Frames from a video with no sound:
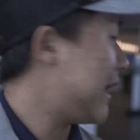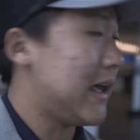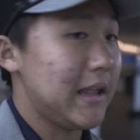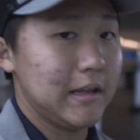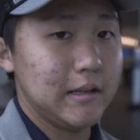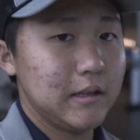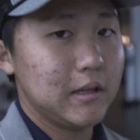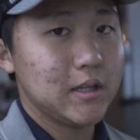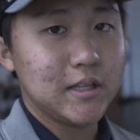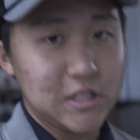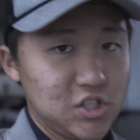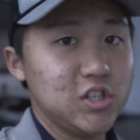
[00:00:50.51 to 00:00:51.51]
and
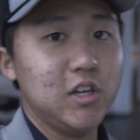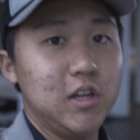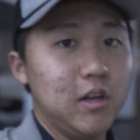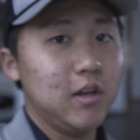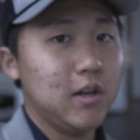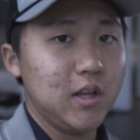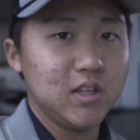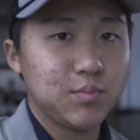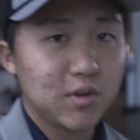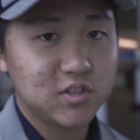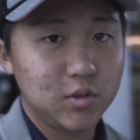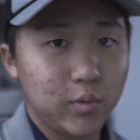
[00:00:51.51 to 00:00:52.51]
they should,
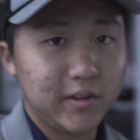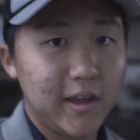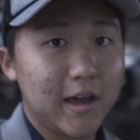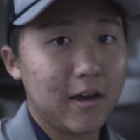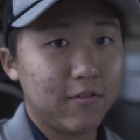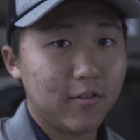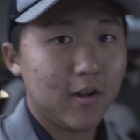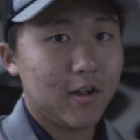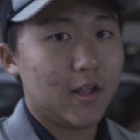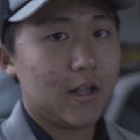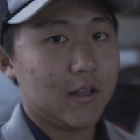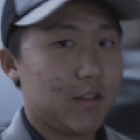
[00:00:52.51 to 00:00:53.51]
especially when they have
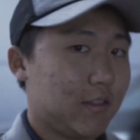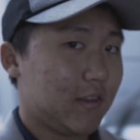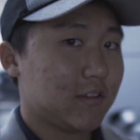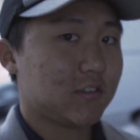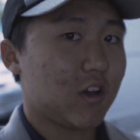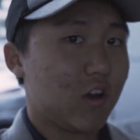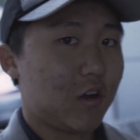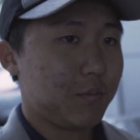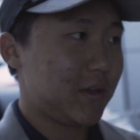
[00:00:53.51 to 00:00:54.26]
this car